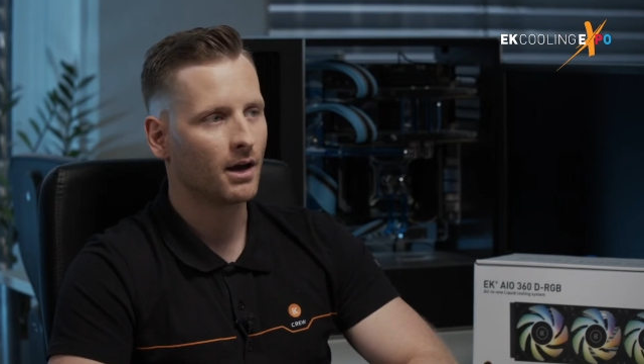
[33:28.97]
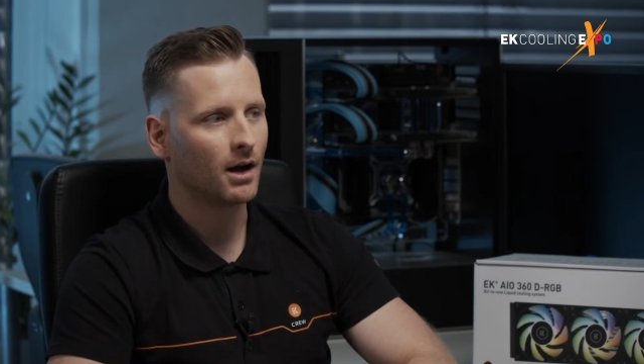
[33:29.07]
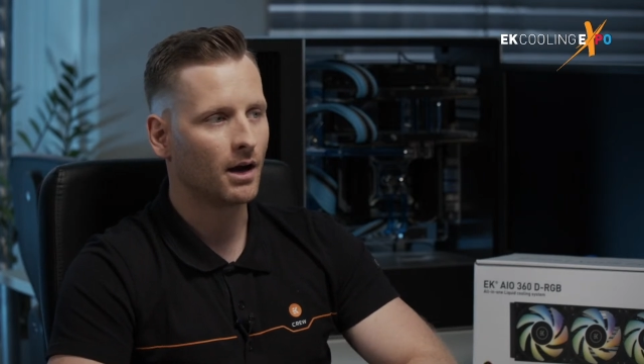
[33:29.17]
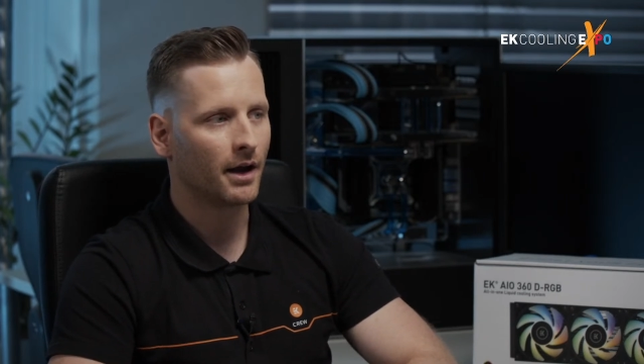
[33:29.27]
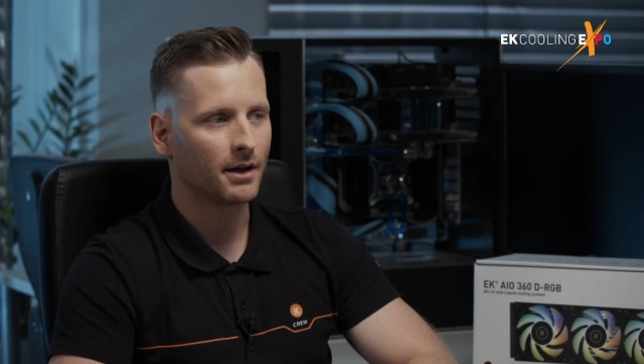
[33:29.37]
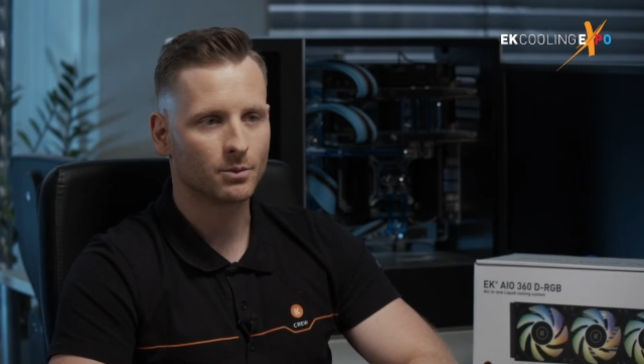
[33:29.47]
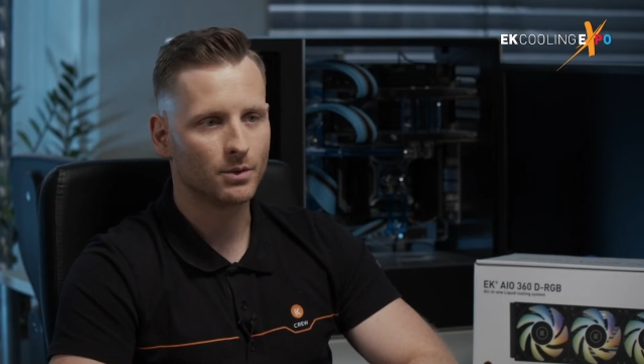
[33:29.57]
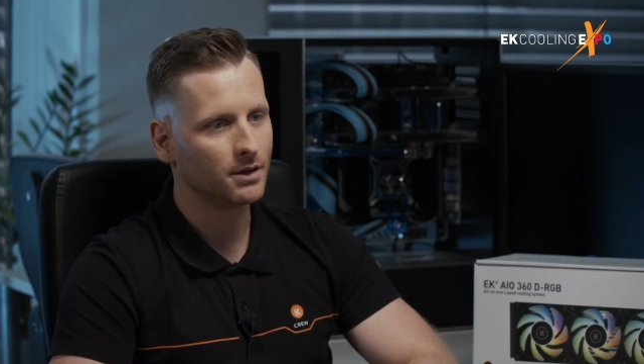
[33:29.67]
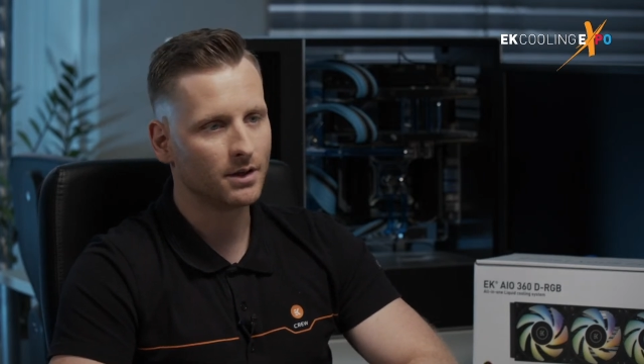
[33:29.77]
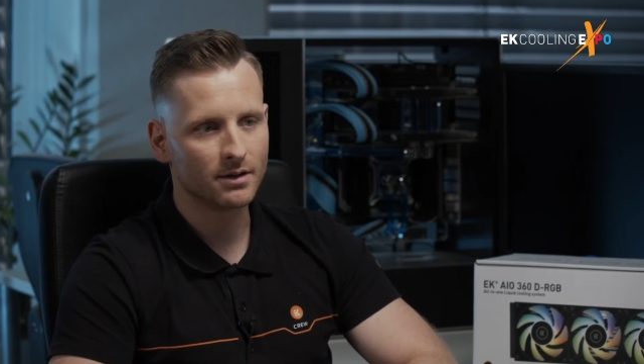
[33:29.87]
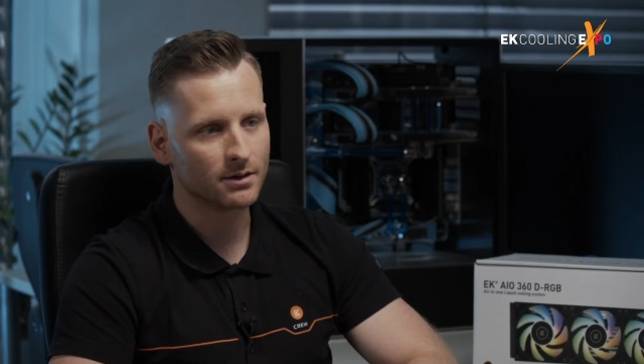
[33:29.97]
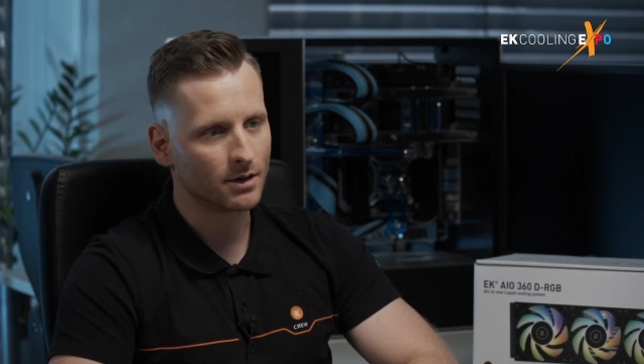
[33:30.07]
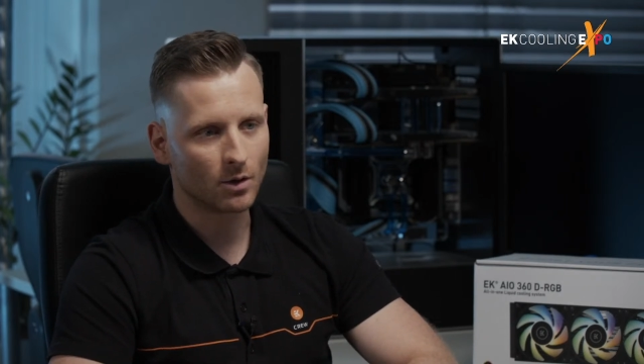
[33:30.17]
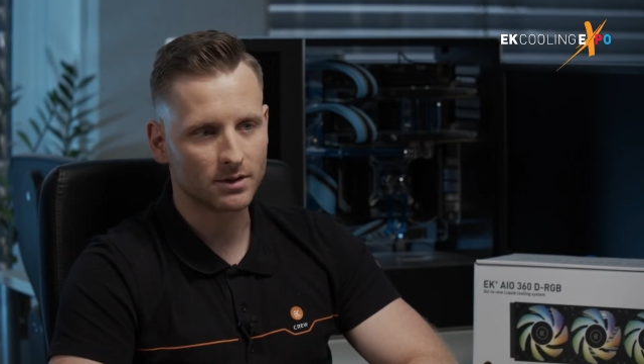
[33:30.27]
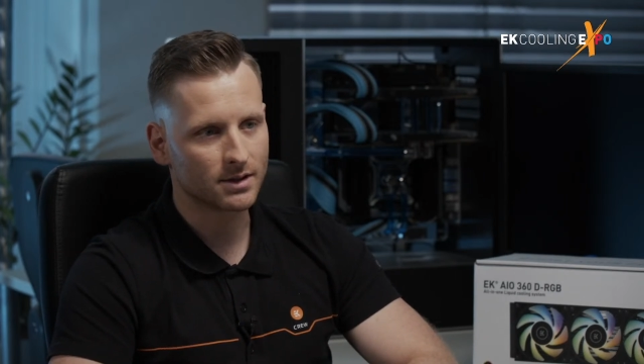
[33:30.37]
and we didn't
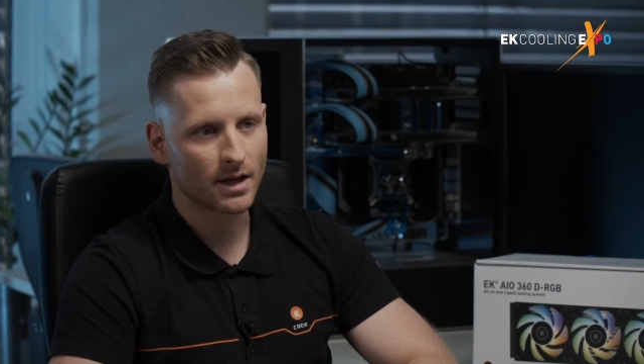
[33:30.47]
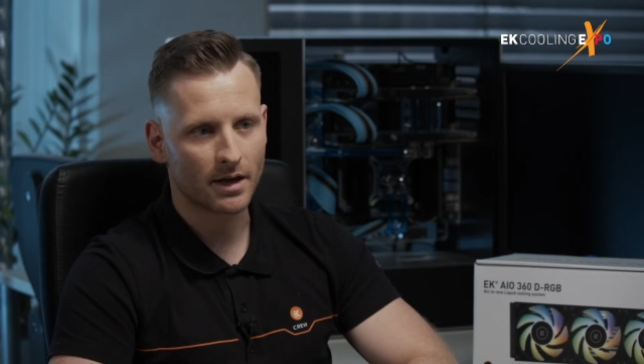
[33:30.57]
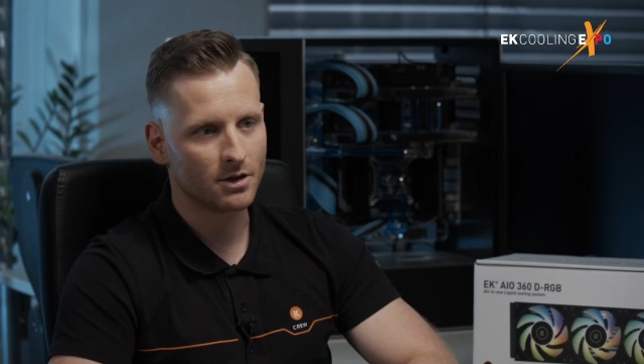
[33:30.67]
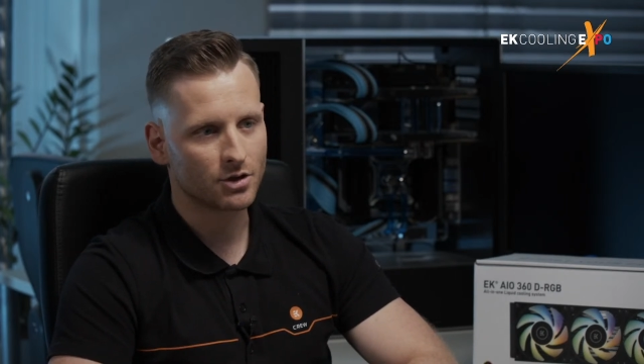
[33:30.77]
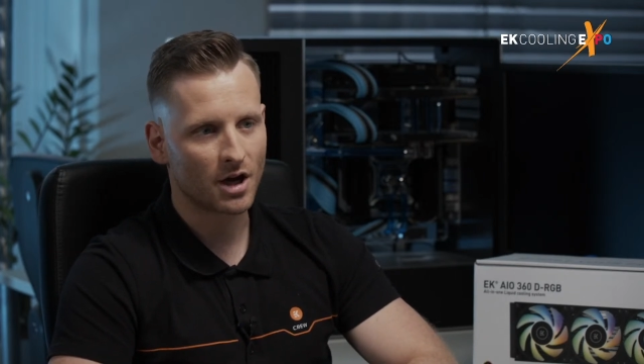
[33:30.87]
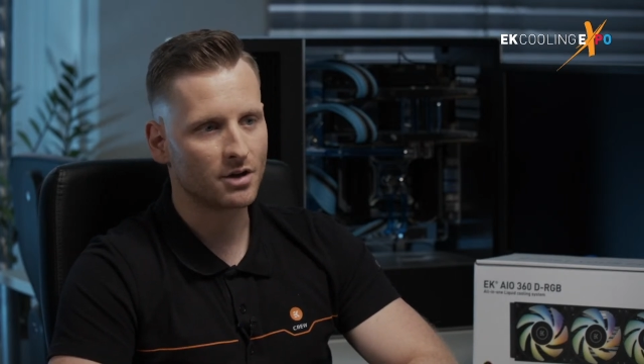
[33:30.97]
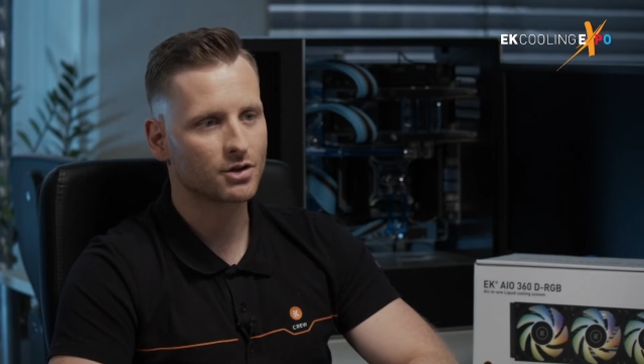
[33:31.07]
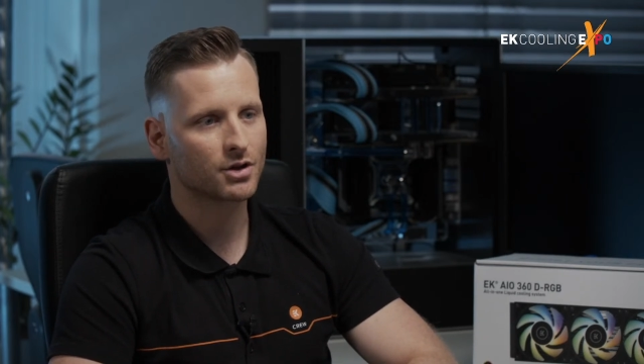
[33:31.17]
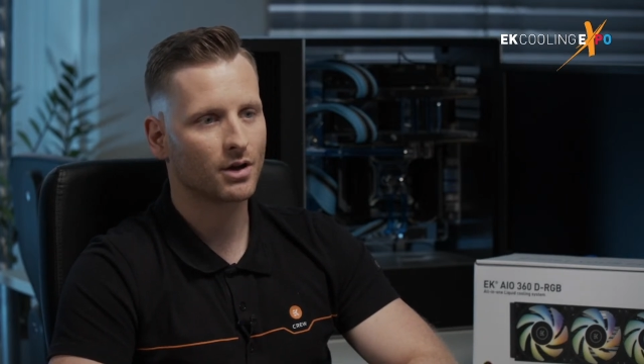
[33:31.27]
notice any change.